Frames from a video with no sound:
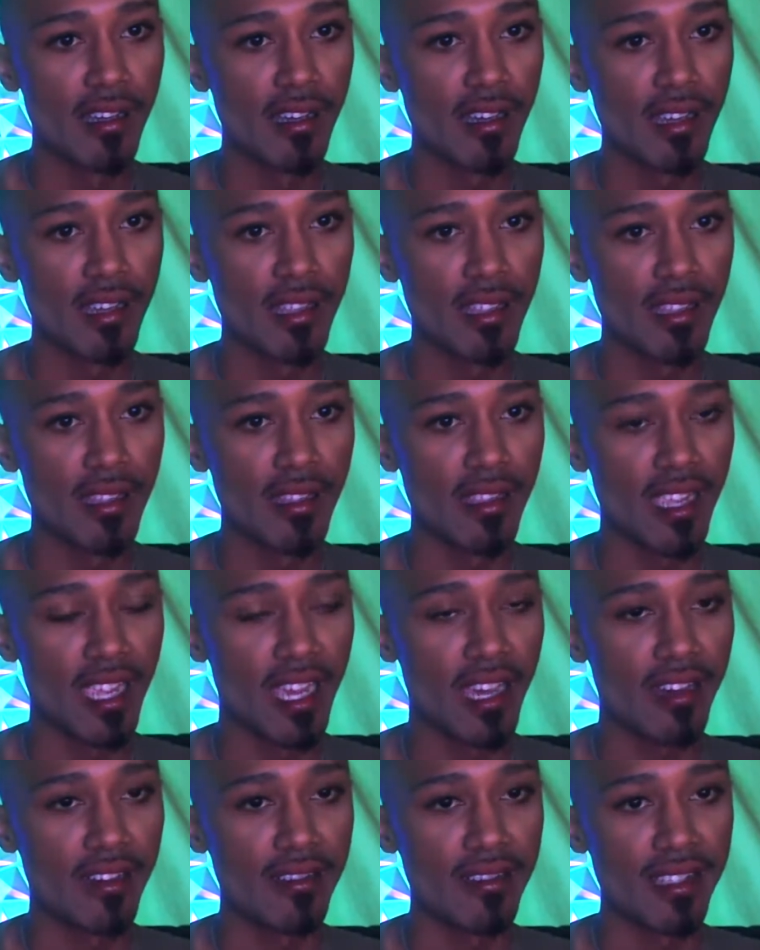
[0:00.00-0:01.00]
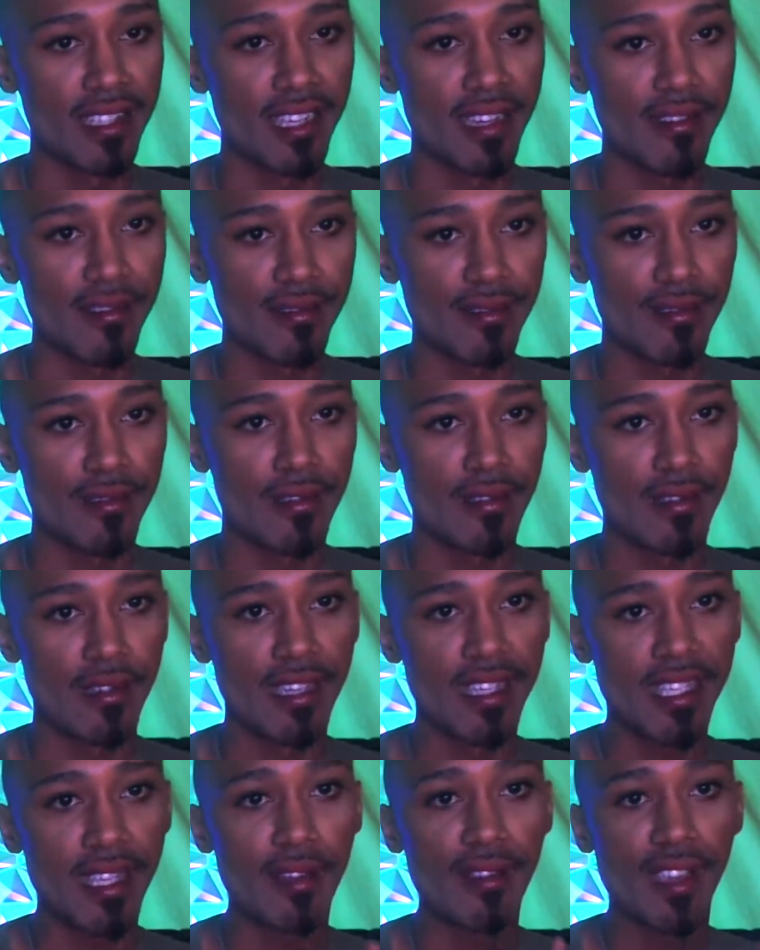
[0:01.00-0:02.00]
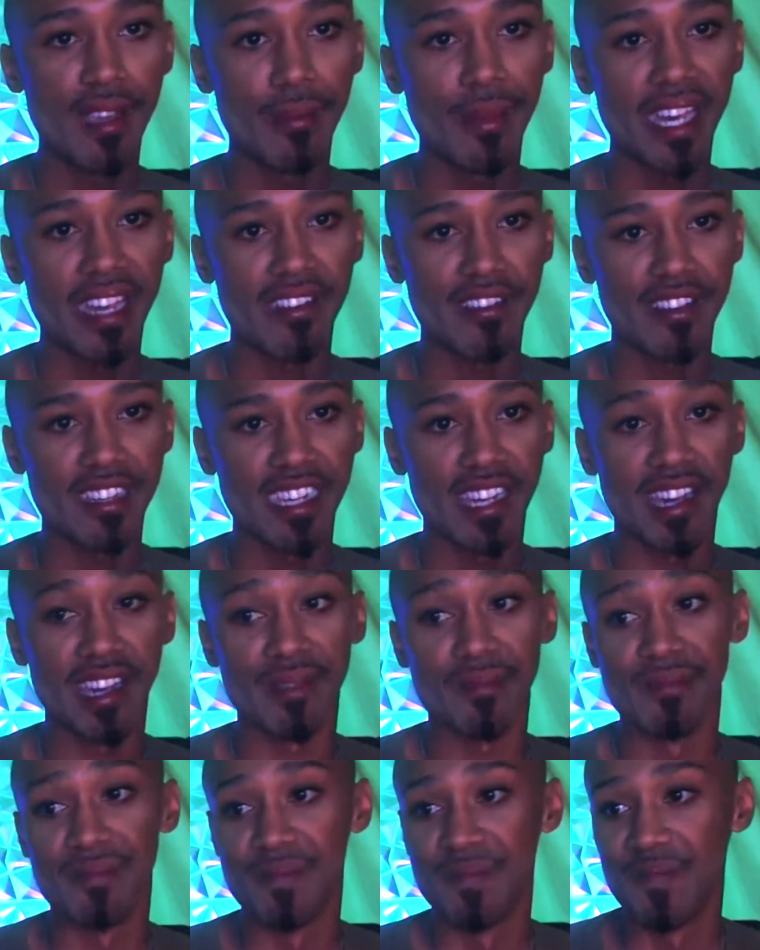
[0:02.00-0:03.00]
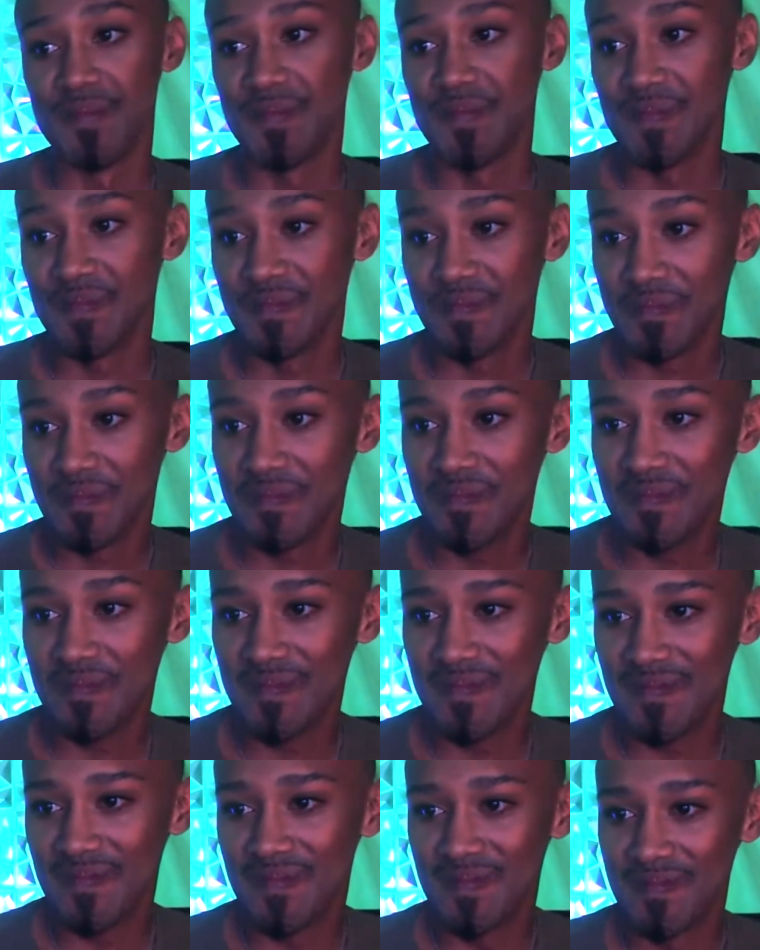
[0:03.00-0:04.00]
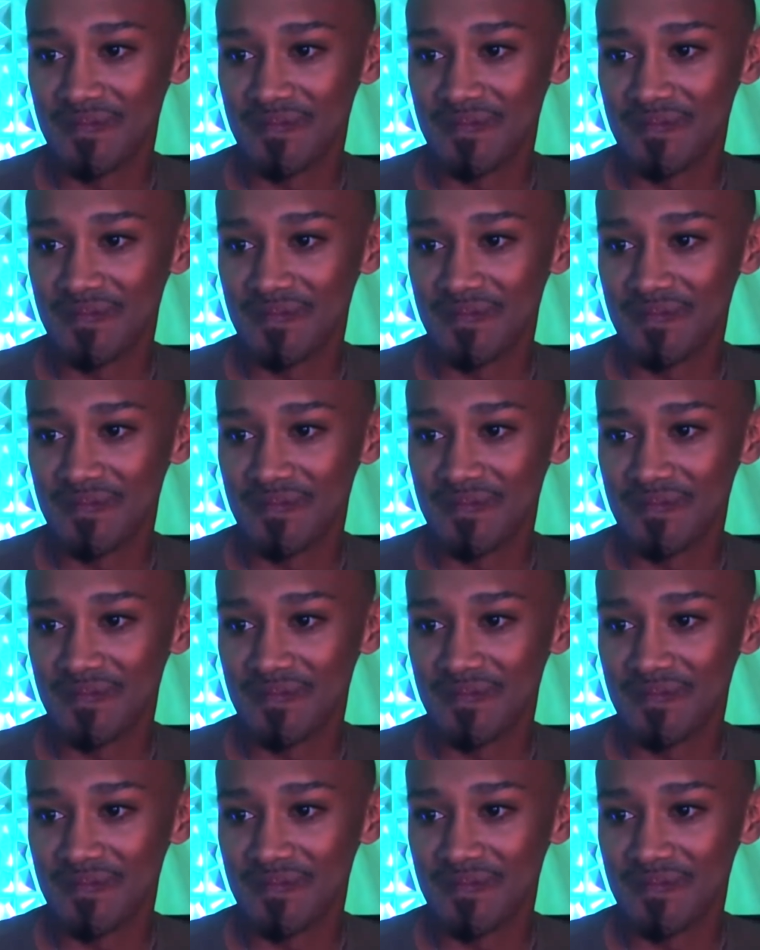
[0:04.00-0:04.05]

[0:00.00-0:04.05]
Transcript: Yeah, so it's only a matter of time. Is